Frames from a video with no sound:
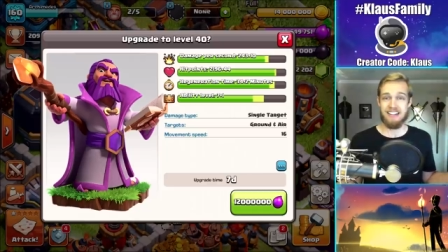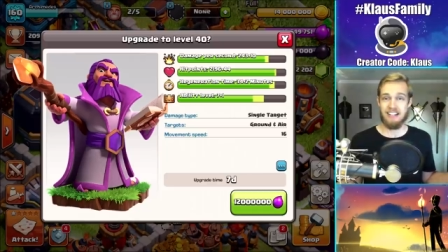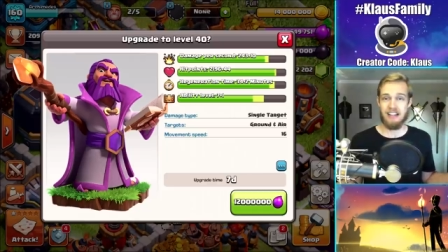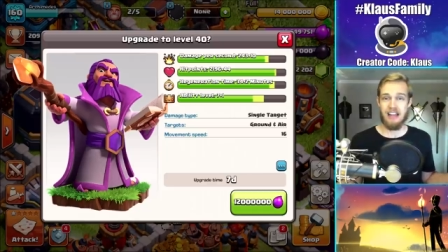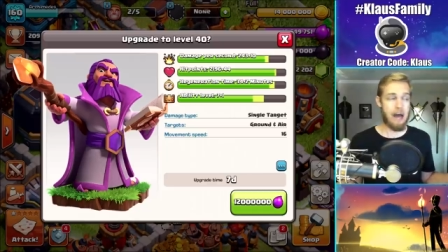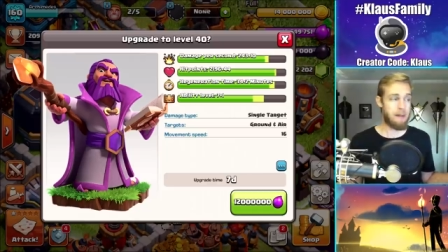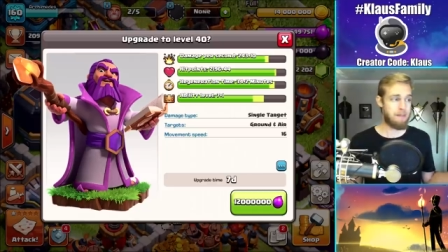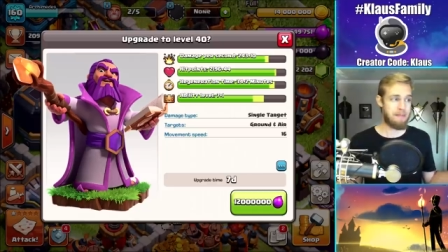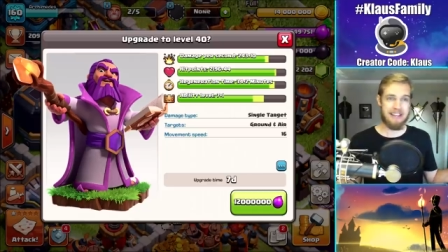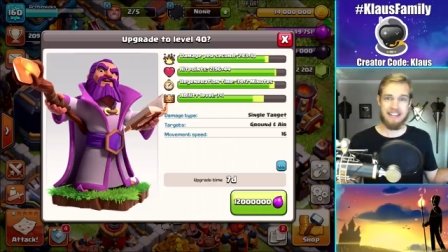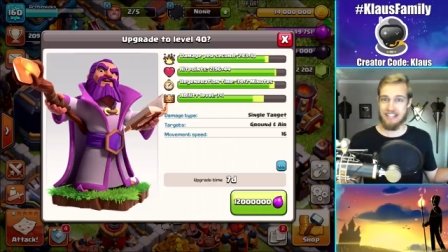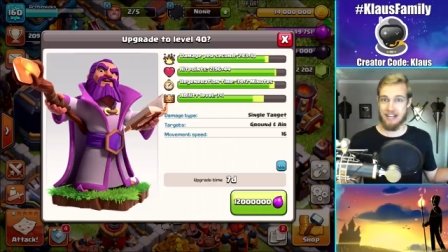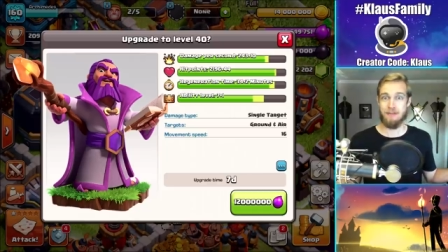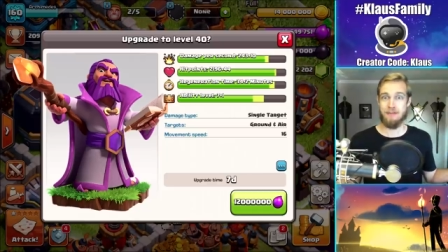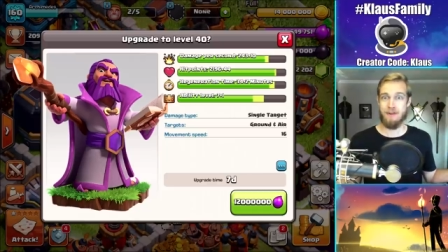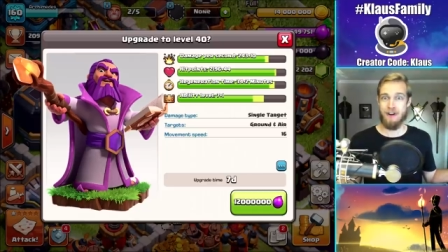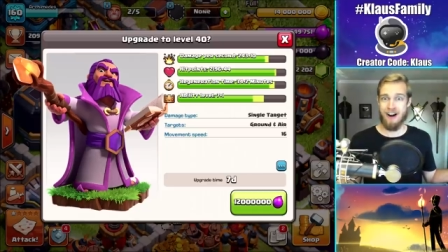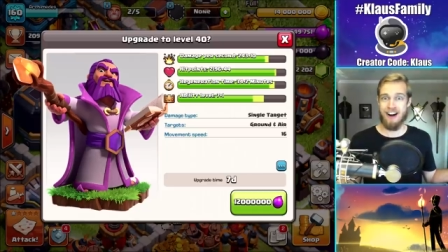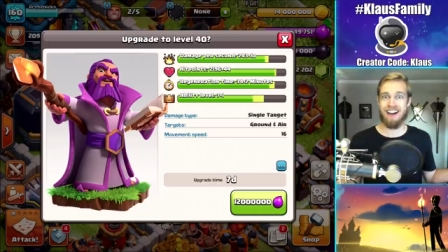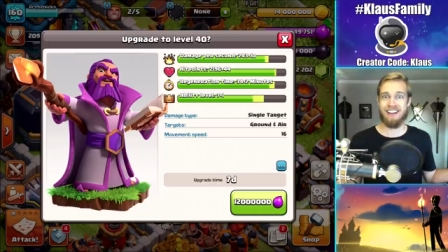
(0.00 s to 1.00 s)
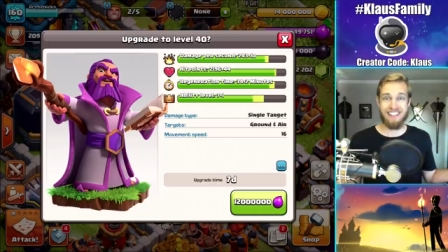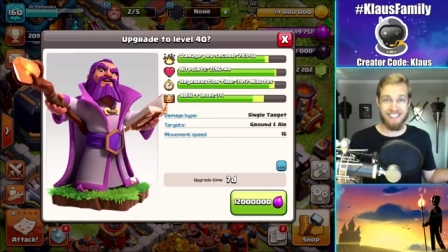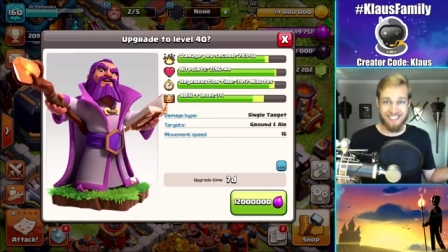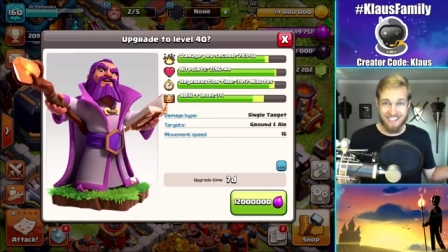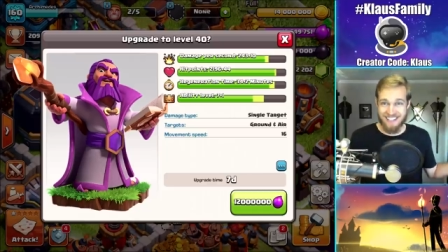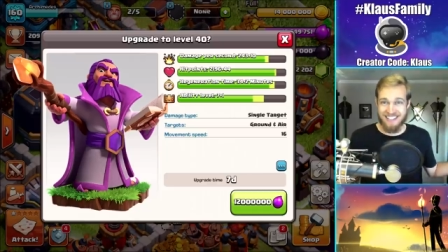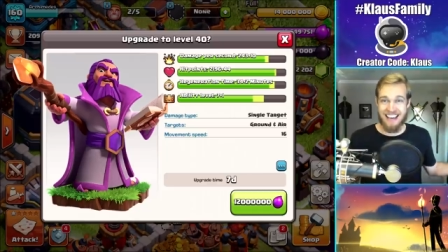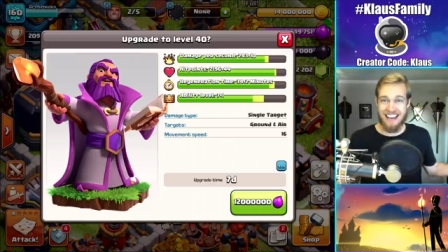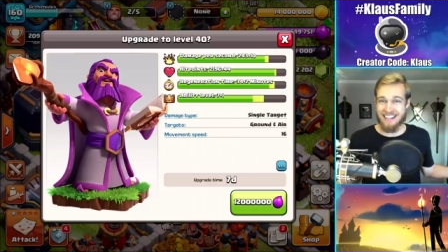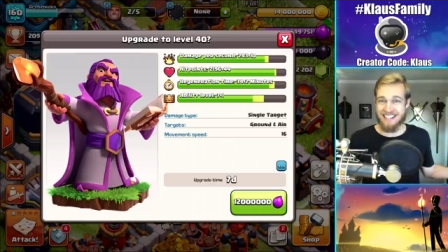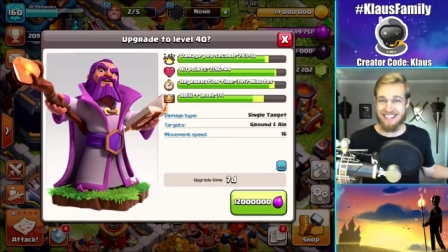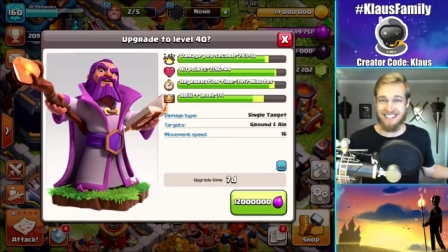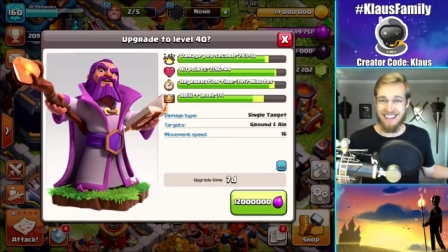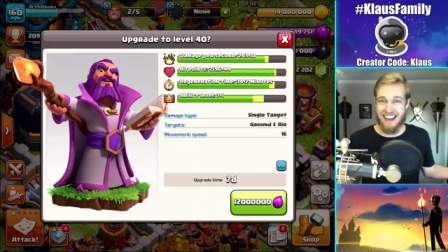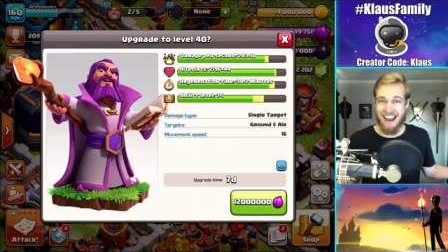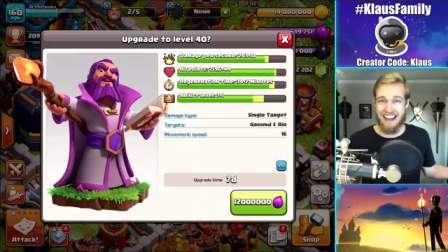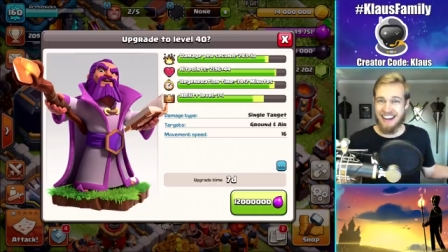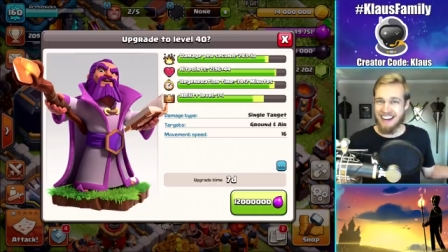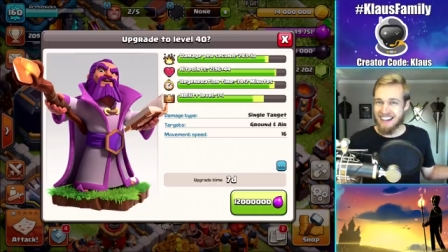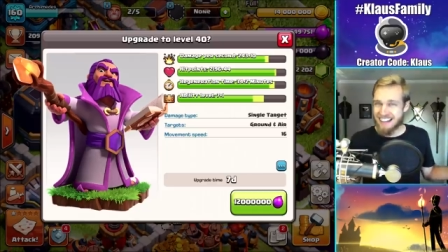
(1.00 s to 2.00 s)
I mean, come on, isn't that
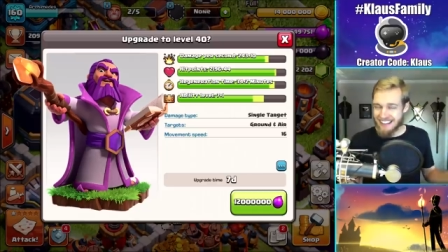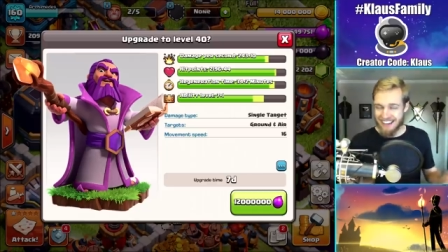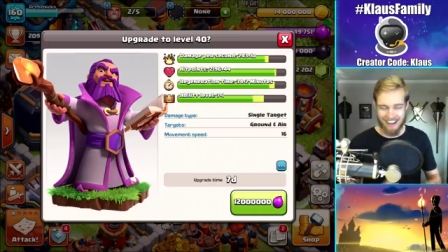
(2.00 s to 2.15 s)
exciting?